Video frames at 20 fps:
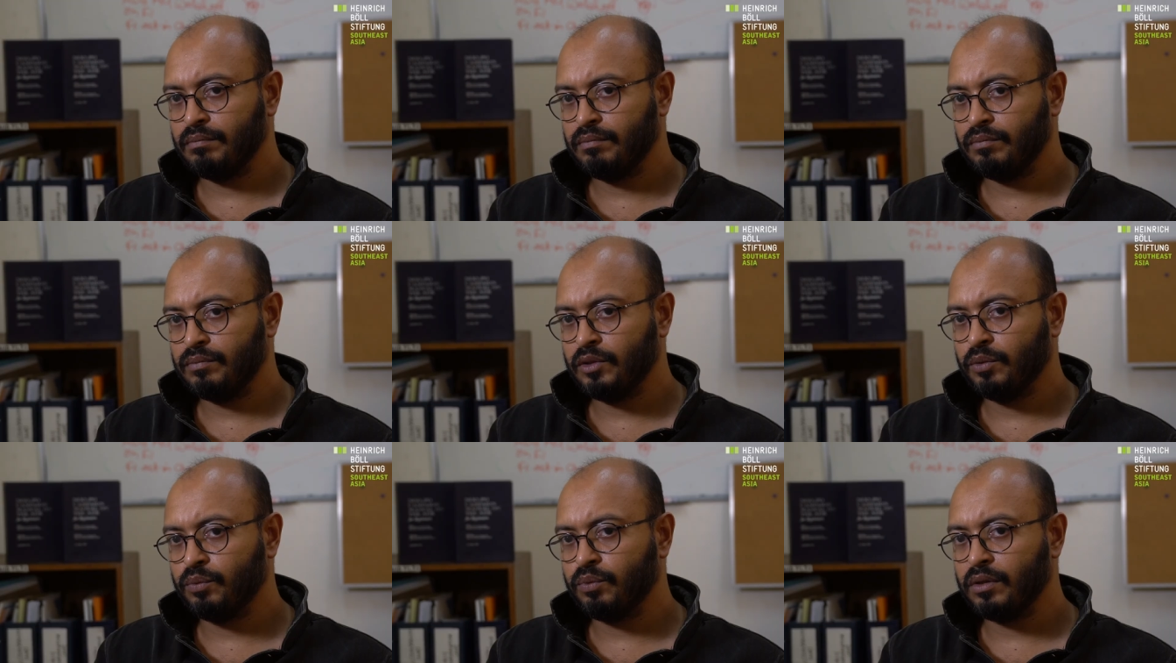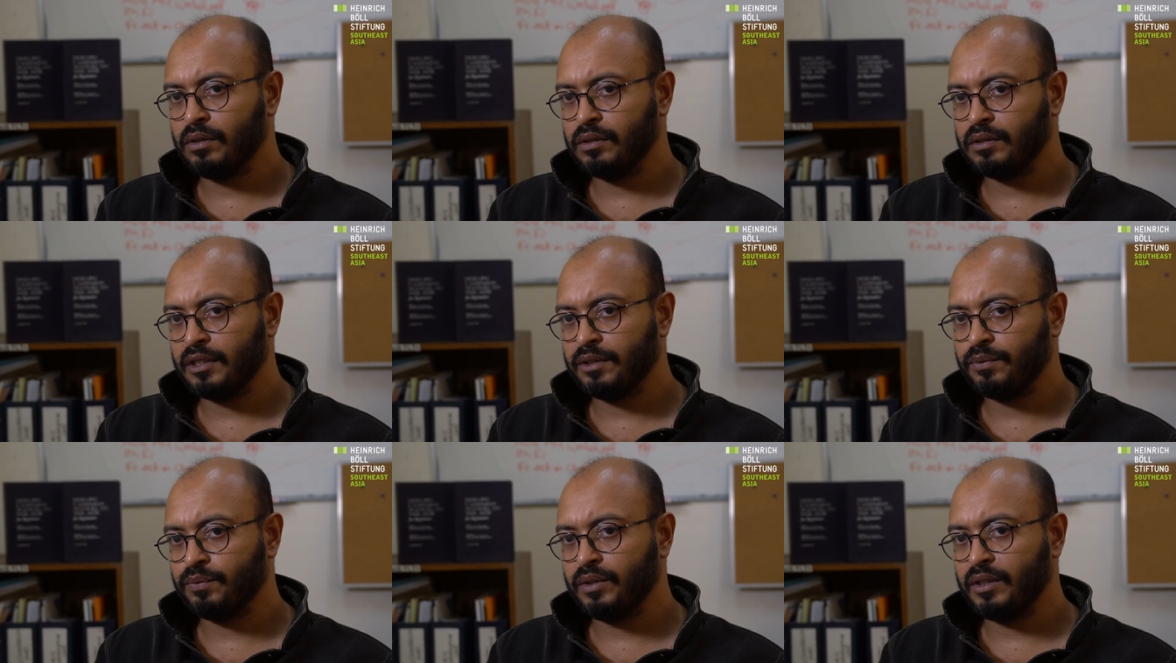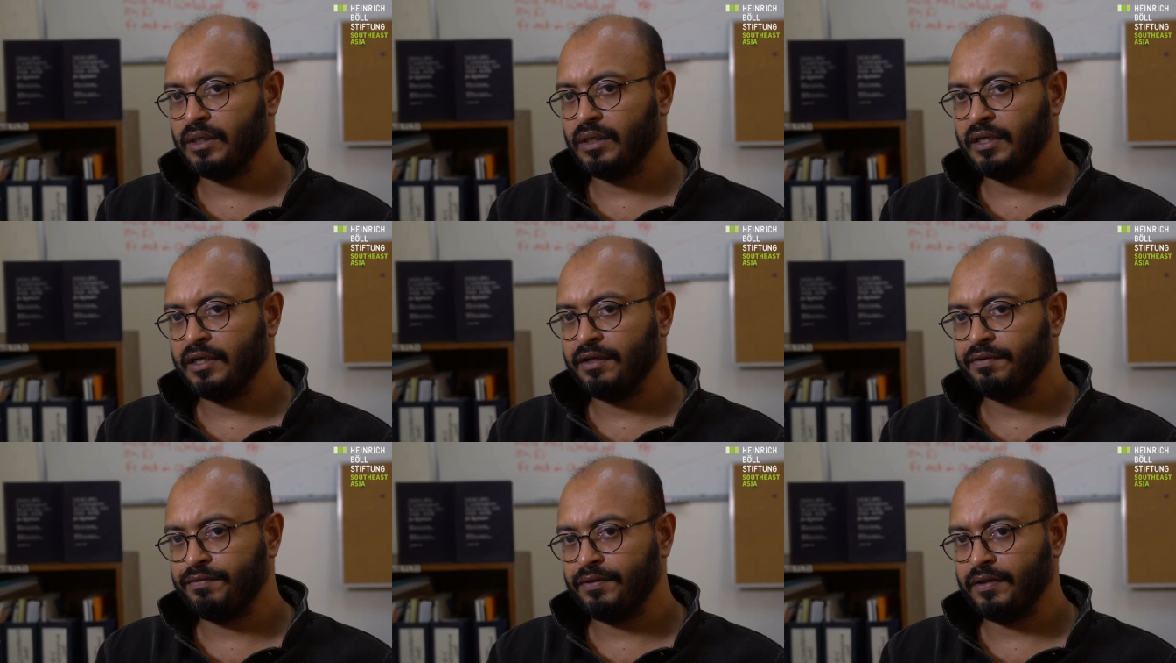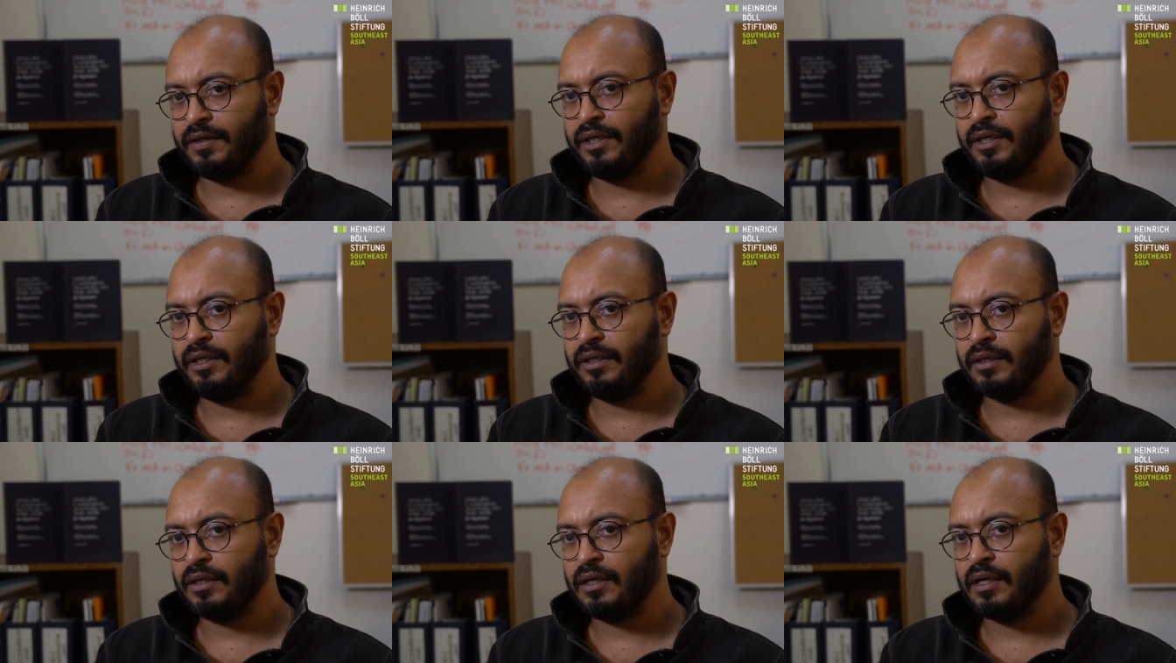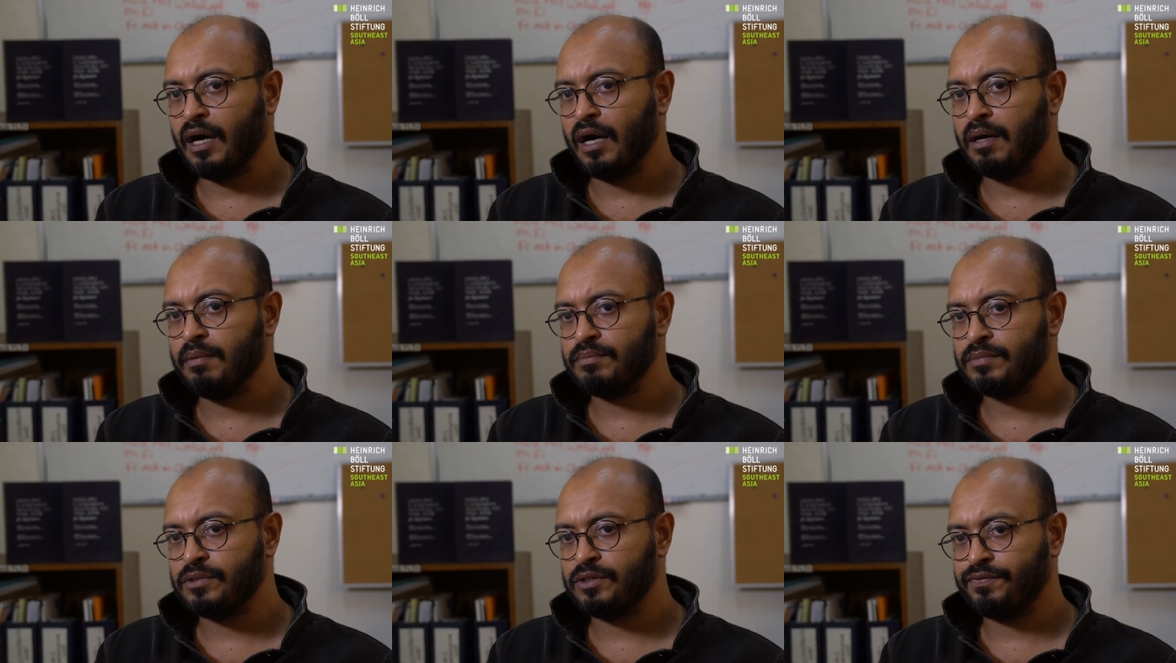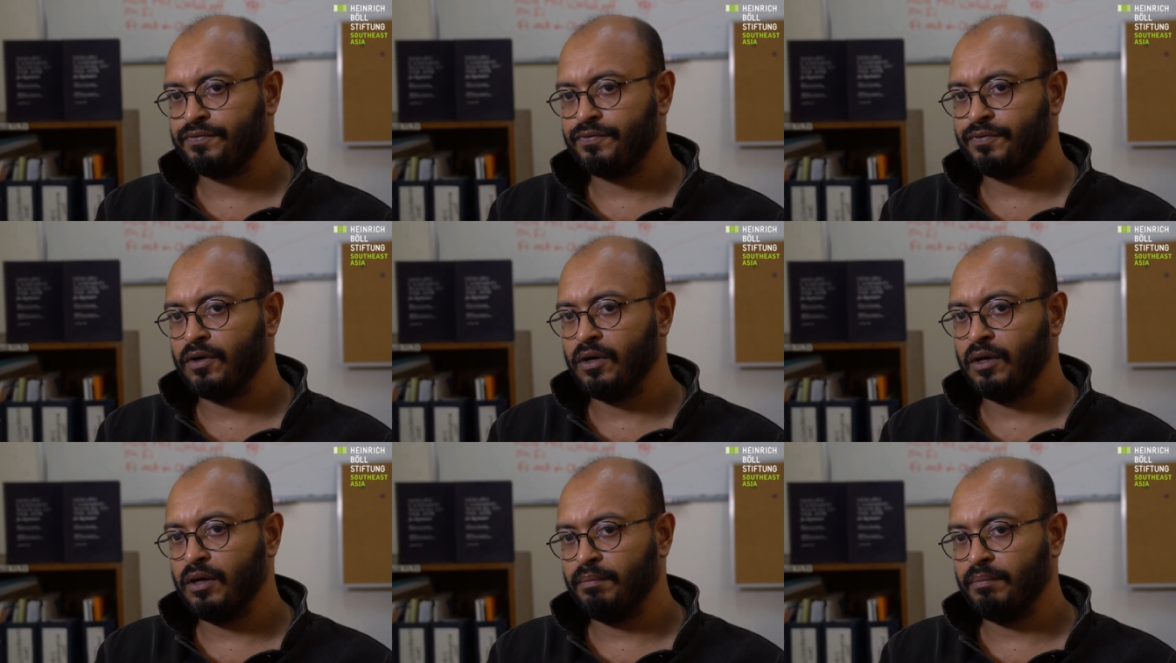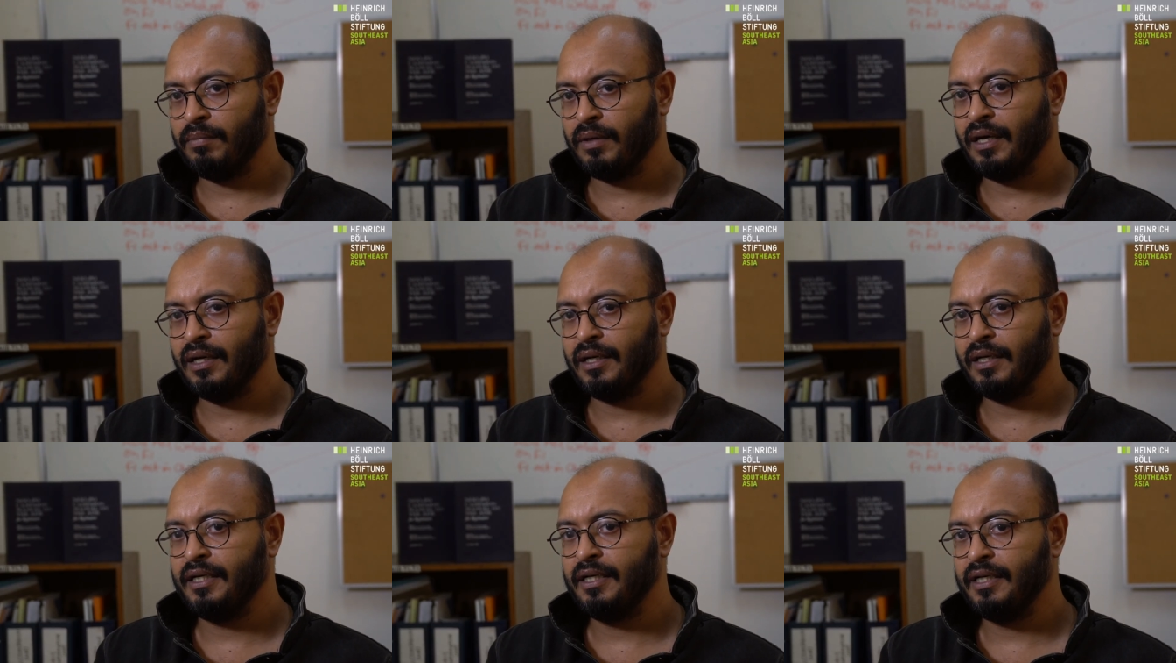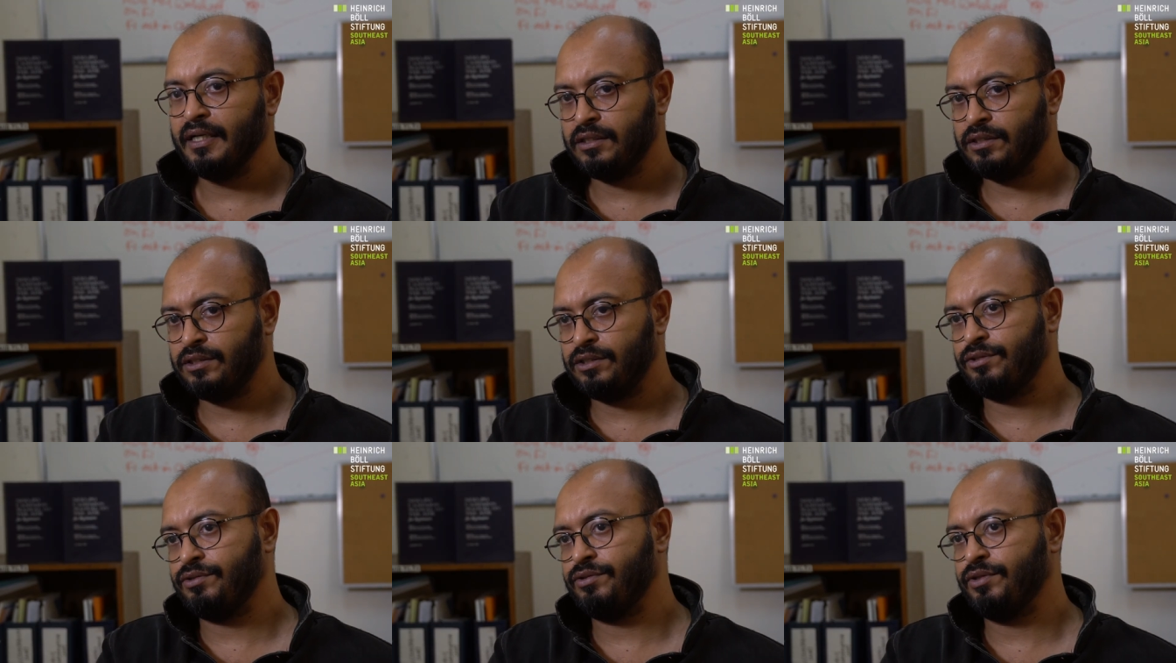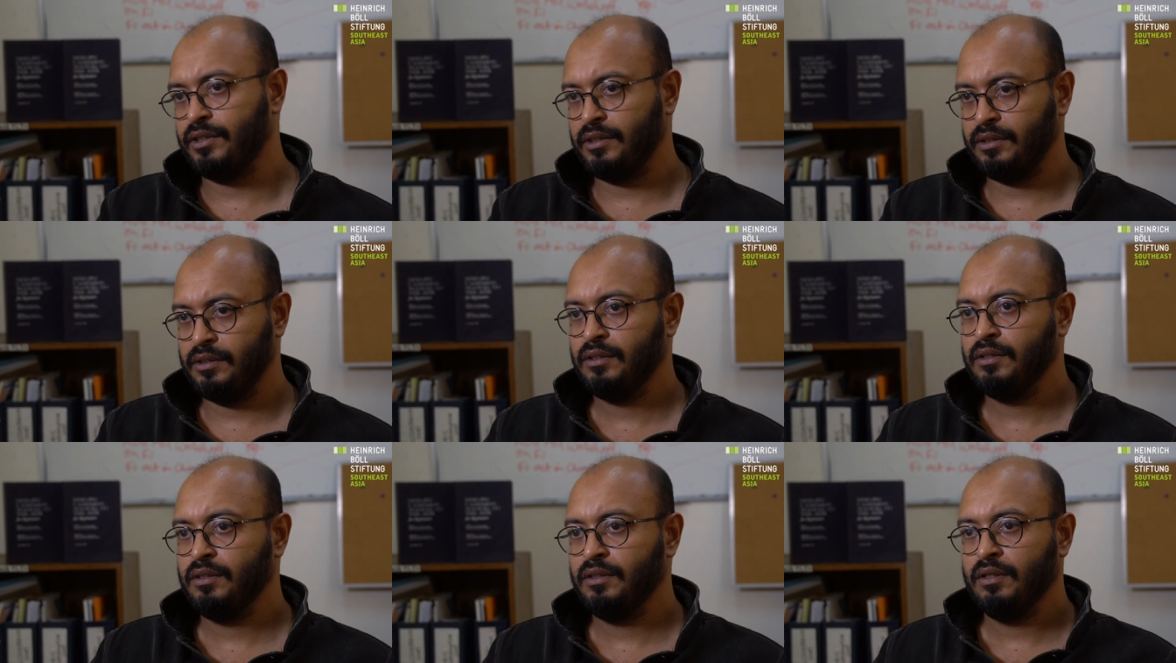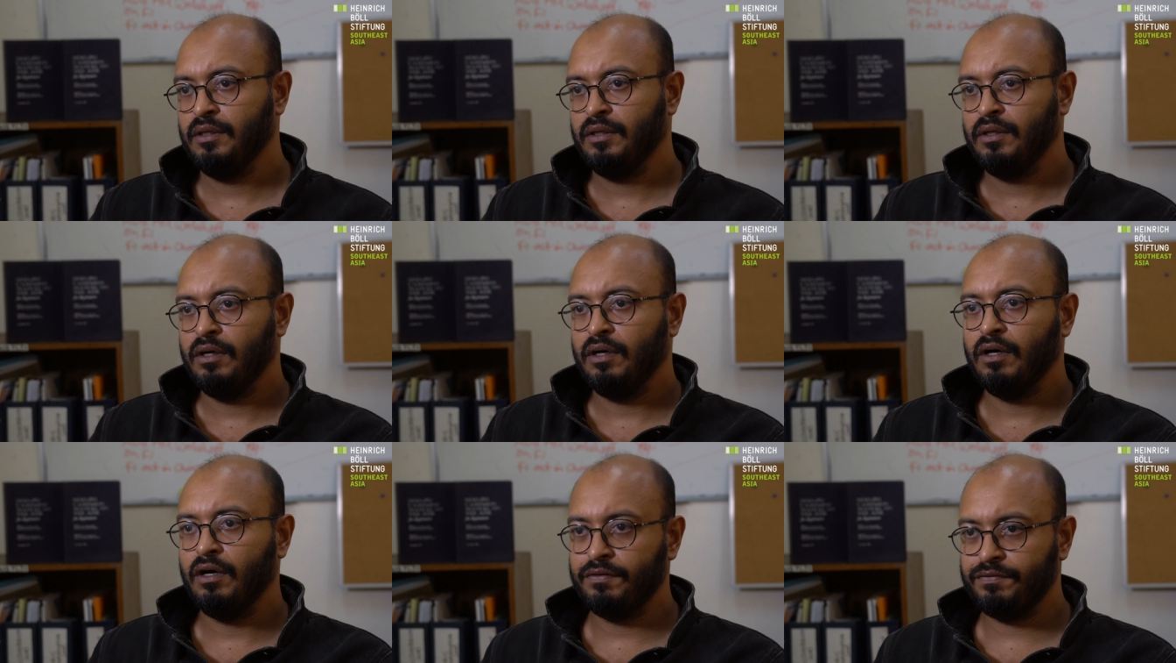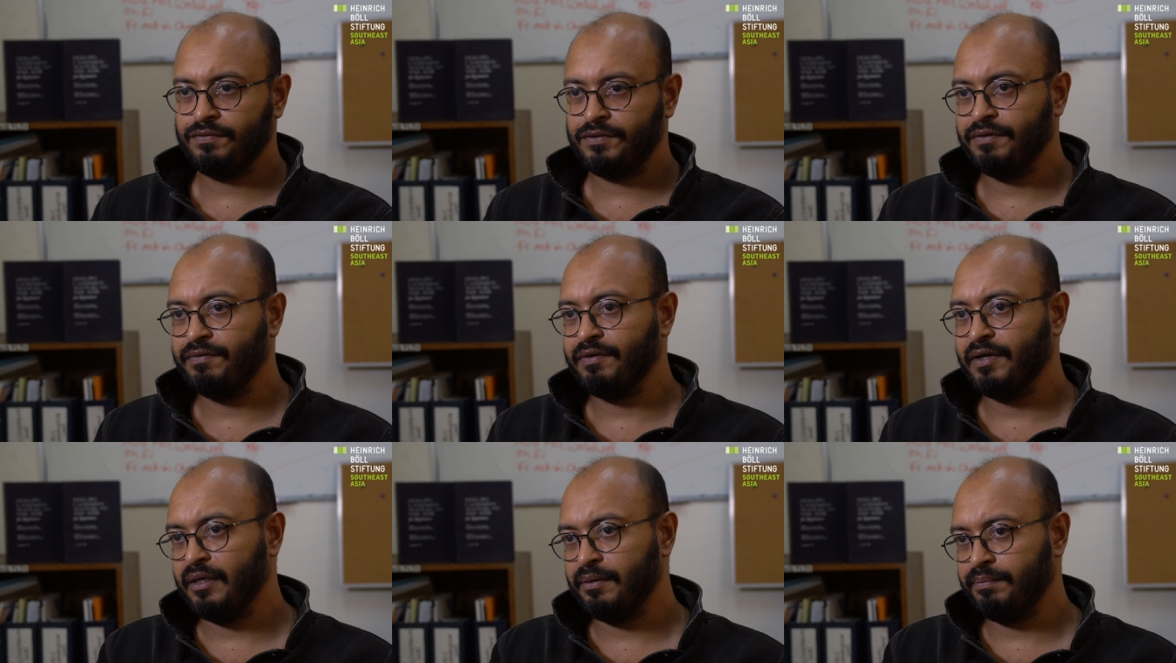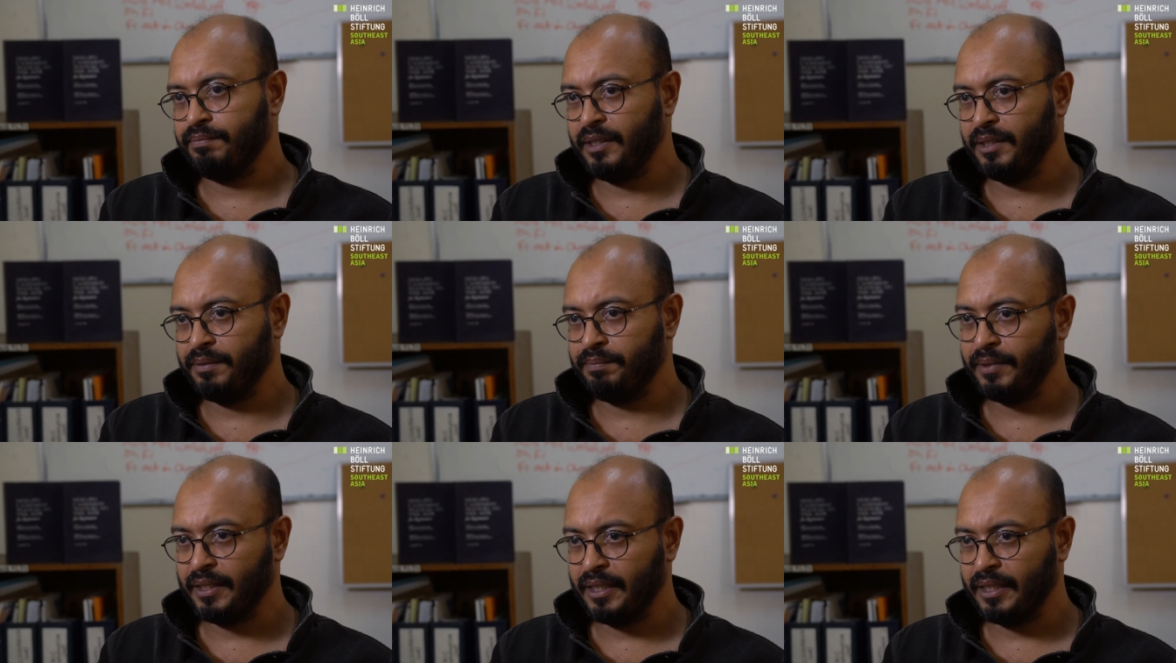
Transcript: The world that we live in comes from a history of development